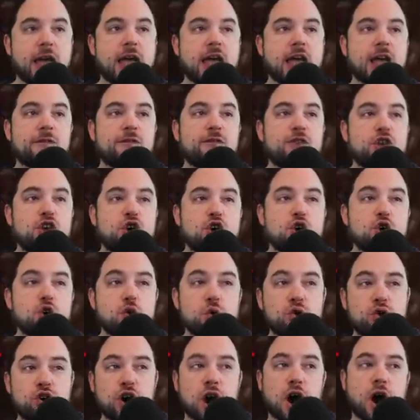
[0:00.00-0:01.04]
If
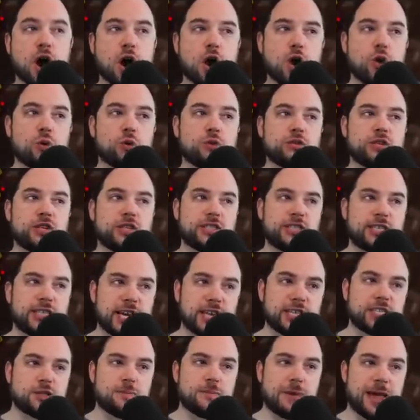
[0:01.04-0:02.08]
you go to
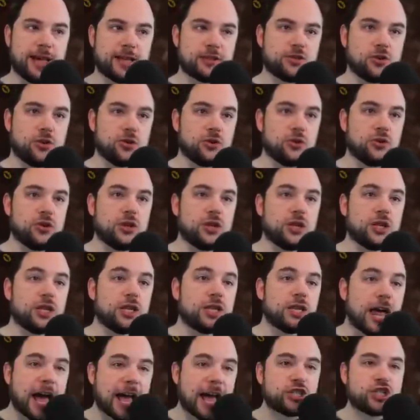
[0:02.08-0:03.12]
dismantle
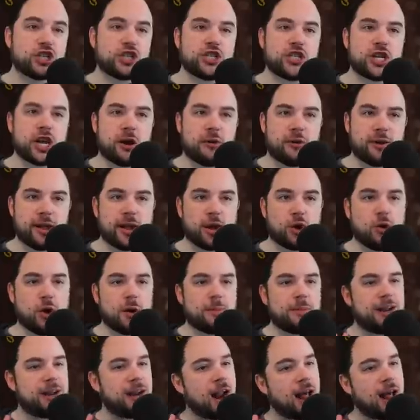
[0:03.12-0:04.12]
legendary equipment,